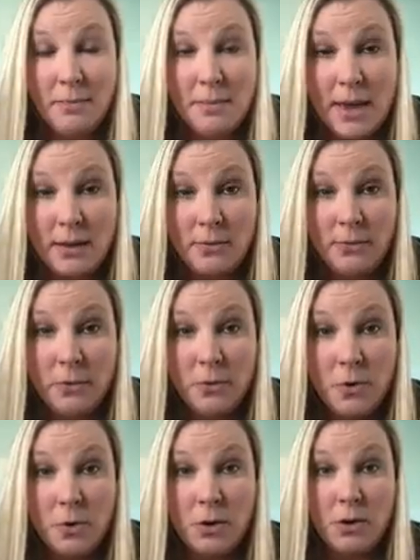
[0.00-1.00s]
bed
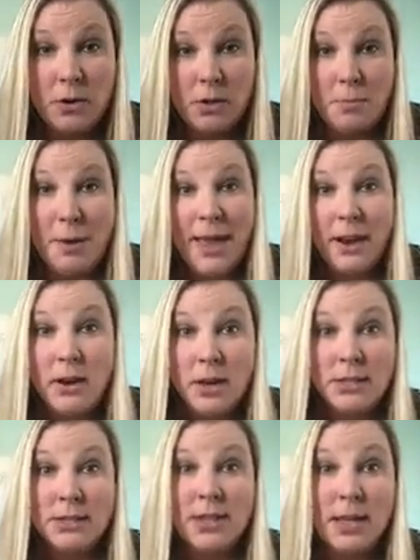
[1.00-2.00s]
for the
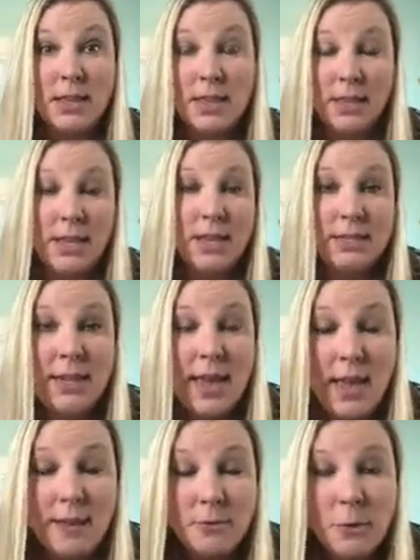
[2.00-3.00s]
parents and then the kids
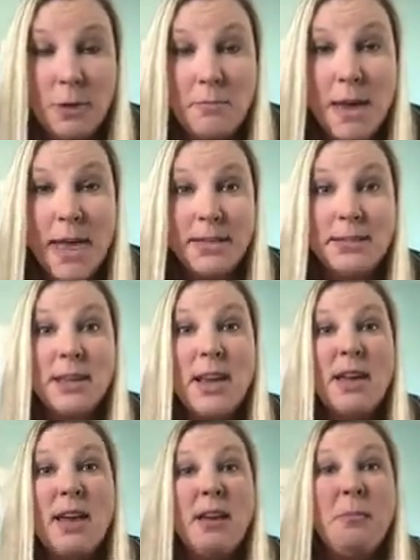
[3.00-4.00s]
have twin beds.
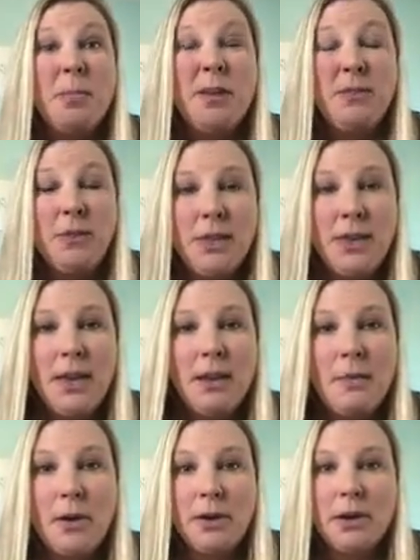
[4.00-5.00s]
But if you're thinking
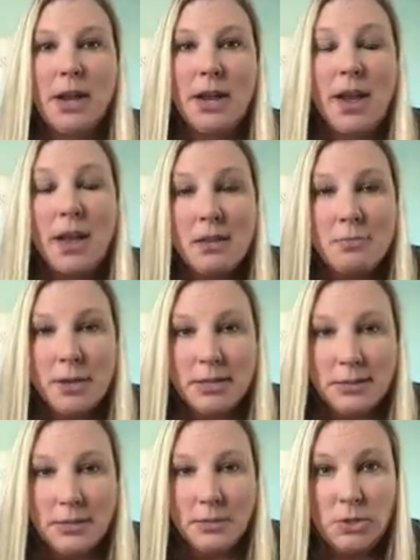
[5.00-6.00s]
about it in other
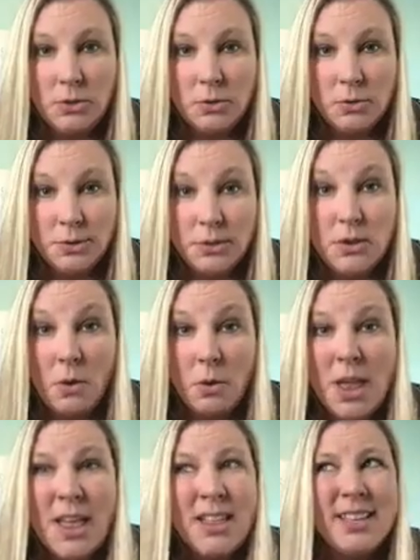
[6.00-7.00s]
places too, so
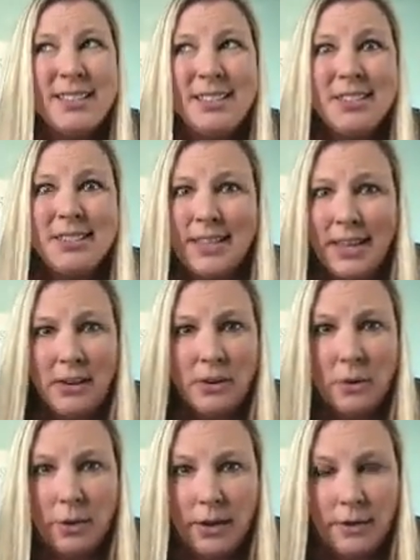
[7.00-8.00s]
let's just say
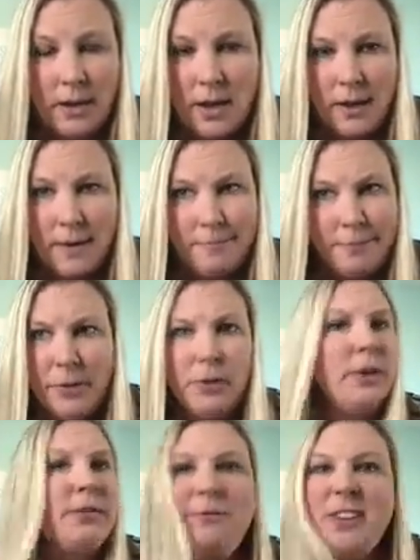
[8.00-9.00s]
you're
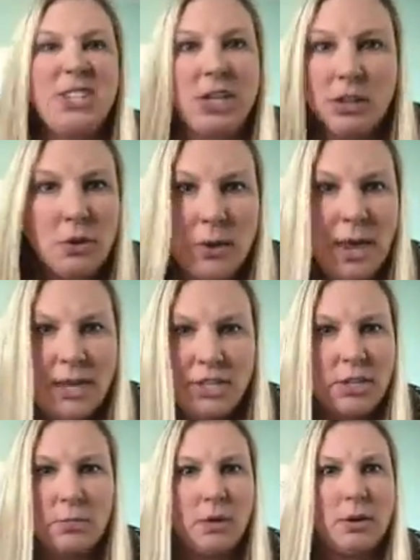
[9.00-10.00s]
in a fishing
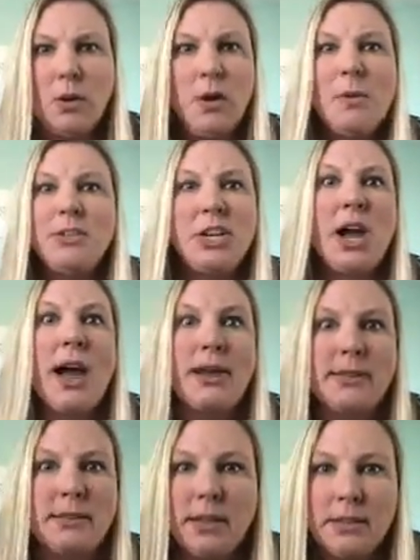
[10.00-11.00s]
location where a whole bunch of
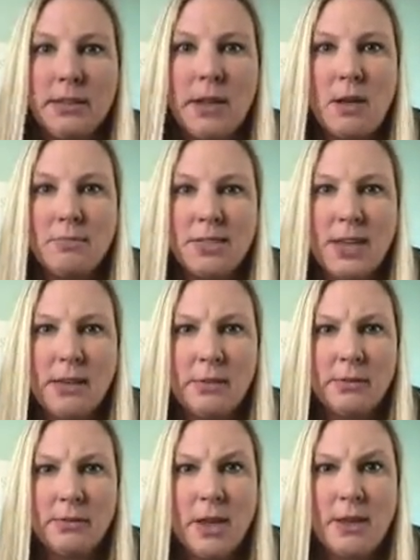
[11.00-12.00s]
guys like to come
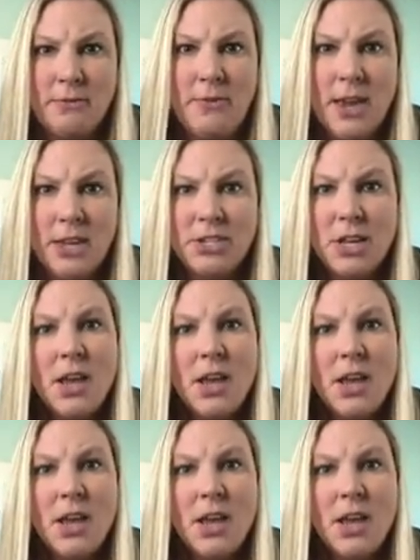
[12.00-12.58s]
together and fish,